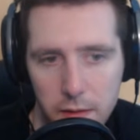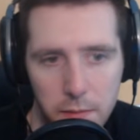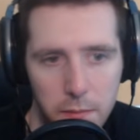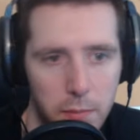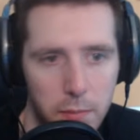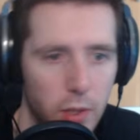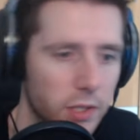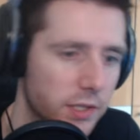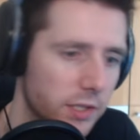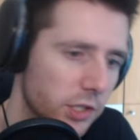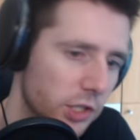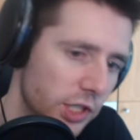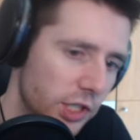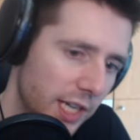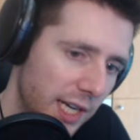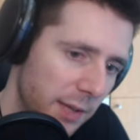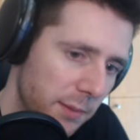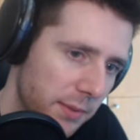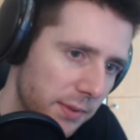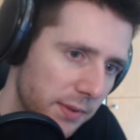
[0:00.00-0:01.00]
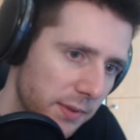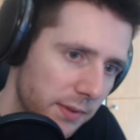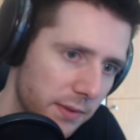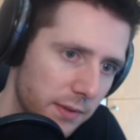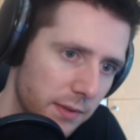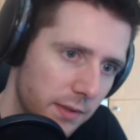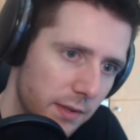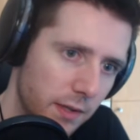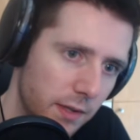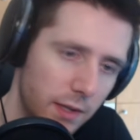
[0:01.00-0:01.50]
Poison Jab?
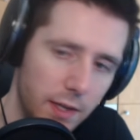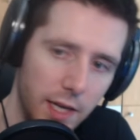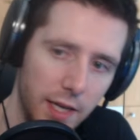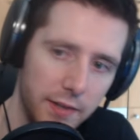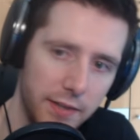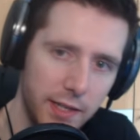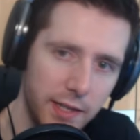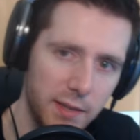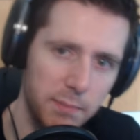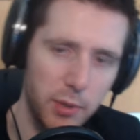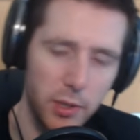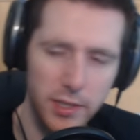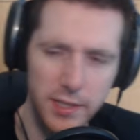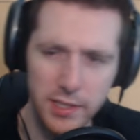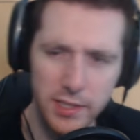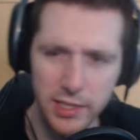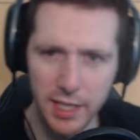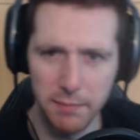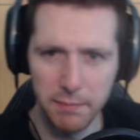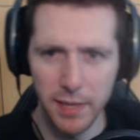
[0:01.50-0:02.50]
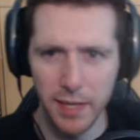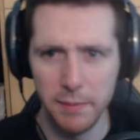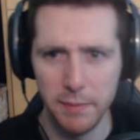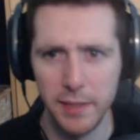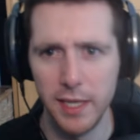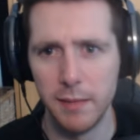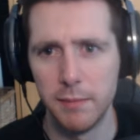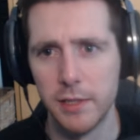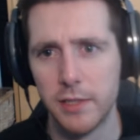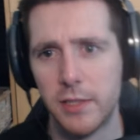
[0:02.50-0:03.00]
I think Poison Jab might
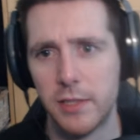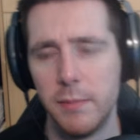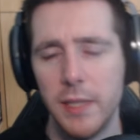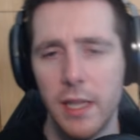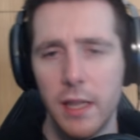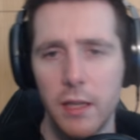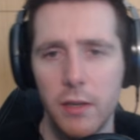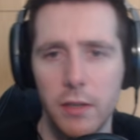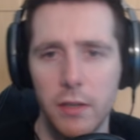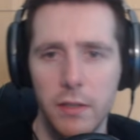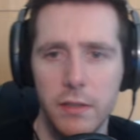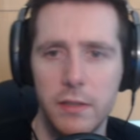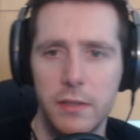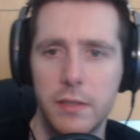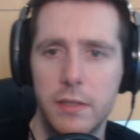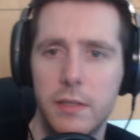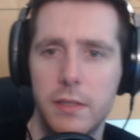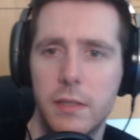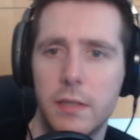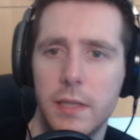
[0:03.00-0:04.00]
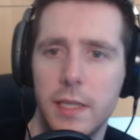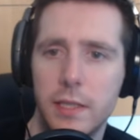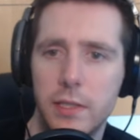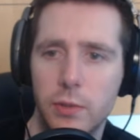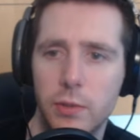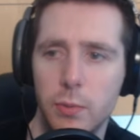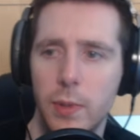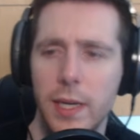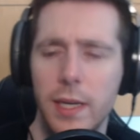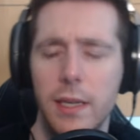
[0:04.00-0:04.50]
be able to be learned as
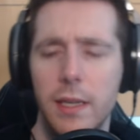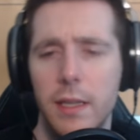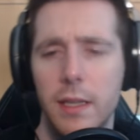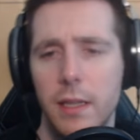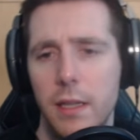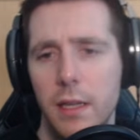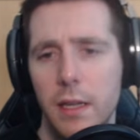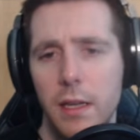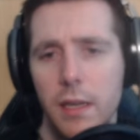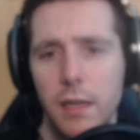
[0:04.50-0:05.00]
well.